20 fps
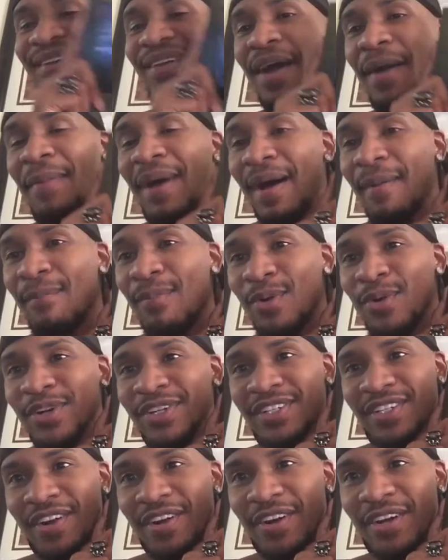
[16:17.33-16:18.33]
about
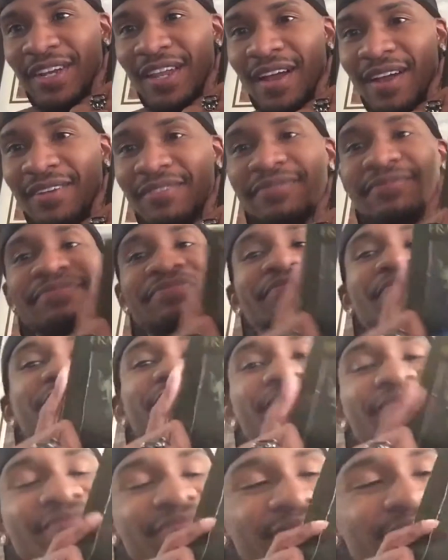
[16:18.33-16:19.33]
Boris Karloff.
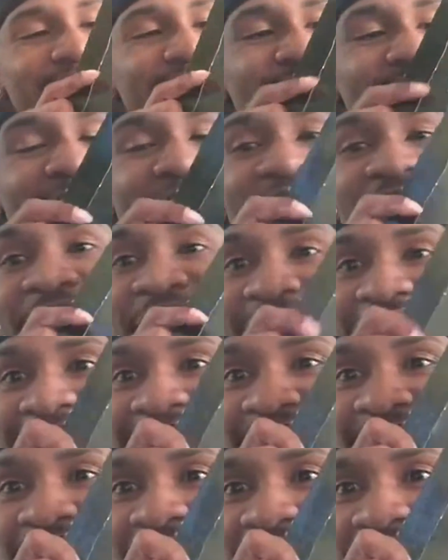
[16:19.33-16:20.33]

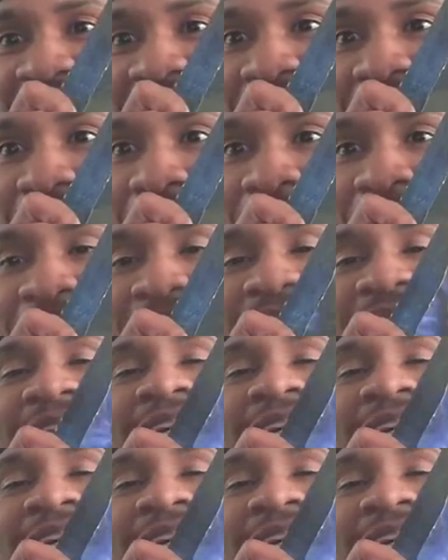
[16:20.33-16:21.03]
Fucking love him.